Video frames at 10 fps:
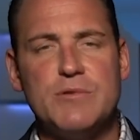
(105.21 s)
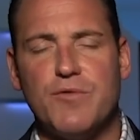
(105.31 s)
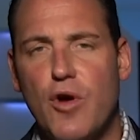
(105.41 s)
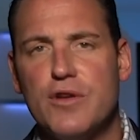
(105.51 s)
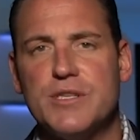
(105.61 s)

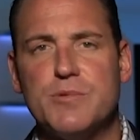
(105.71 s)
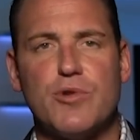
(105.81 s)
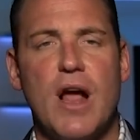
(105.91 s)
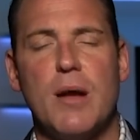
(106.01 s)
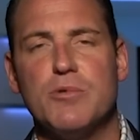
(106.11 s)
for all
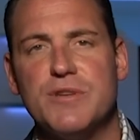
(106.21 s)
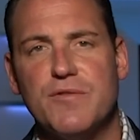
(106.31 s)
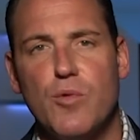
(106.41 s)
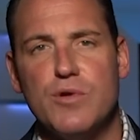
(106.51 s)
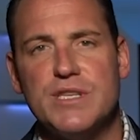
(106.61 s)
subscribers, of
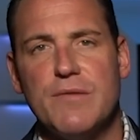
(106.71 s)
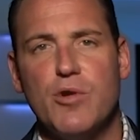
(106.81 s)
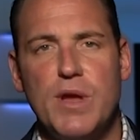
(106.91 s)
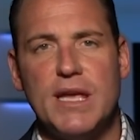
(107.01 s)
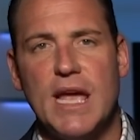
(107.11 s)
course, every
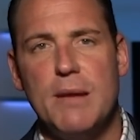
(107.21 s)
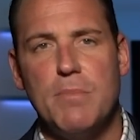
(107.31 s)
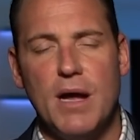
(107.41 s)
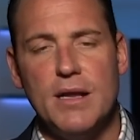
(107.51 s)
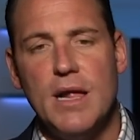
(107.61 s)
weekend,
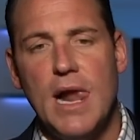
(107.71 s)
but